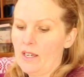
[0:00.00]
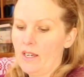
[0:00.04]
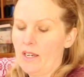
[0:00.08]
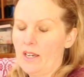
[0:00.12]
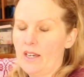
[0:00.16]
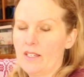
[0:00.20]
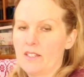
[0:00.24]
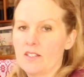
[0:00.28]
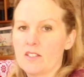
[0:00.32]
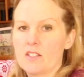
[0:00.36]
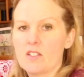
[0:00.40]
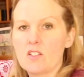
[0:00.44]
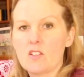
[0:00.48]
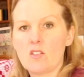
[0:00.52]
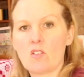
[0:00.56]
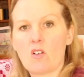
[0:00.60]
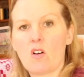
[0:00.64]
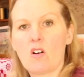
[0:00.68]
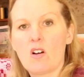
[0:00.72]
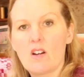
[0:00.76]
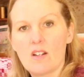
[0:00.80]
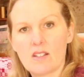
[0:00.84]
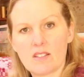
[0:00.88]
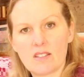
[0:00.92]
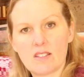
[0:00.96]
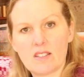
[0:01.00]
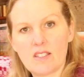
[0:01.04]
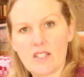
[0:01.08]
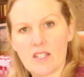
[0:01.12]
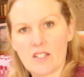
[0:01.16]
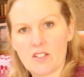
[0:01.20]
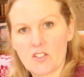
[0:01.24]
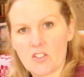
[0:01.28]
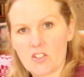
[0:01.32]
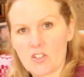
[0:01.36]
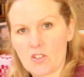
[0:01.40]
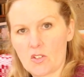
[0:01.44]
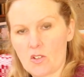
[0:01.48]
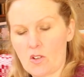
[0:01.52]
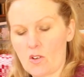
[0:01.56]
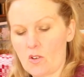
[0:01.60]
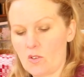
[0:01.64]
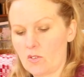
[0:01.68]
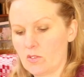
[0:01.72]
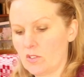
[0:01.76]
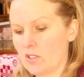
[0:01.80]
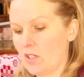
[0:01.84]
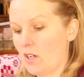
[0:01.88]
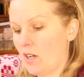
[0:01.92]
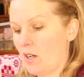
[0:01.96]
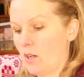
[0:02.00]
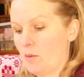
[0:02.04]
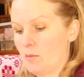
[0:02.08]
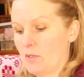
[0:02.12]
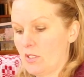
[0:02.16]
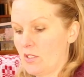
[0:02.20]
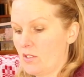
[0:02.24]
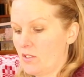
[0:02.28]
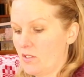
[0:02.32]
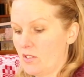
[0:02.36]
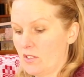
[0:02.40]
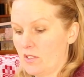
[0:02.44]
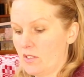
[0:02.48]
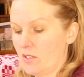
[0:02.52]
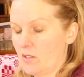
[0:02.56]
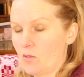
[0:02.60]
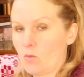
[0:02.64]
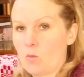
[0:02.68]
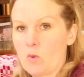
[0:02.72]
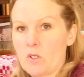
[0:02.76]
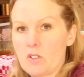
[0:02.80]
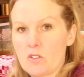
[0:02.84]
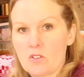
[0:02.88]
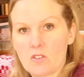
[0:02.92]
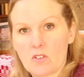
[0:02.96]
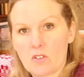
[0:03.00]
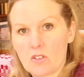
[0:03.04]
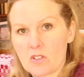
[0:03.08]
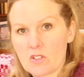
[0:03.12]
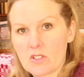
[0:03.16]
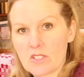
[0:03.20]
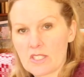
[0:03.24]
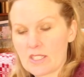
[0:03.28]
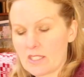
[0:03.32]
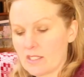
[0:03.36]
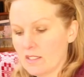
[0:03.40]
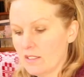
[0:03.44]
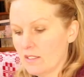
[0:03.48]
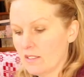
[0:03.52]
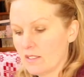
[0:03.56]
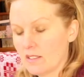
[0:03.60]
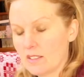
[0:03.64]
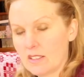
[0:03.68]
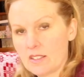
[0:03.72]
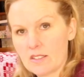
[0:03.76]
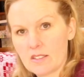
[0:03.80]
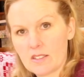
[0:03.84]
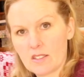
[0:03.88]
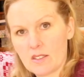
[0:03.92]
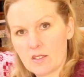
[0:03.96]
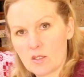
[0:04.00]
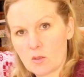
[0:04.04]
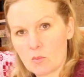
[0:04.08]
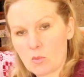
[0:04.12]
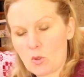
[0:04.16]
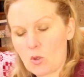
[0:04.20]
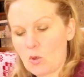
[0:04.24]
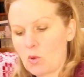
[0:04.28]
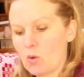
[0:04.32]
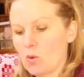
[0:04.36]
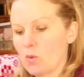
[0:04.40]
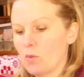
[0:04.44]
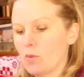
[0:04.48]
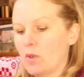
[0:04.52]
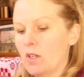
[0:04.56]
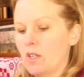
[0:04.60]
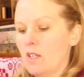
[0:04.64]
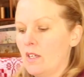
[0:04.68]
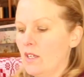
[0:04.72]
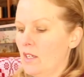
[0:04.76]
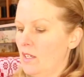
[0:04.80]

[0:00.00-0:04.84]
and it's not under tension the whole time. It's just when you're not using it, it's in the ball.